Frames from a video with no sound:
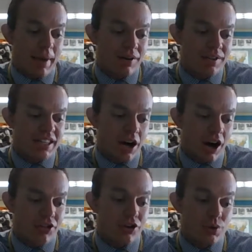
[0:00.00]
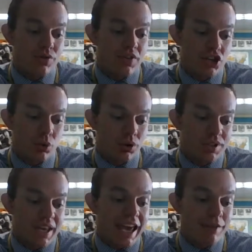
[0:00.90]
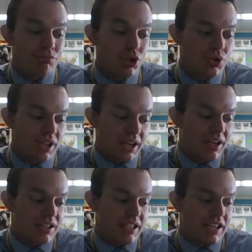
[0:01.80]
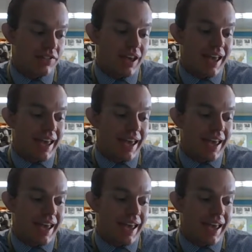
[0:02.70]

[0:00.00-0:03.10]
how does the author use visuals and music to give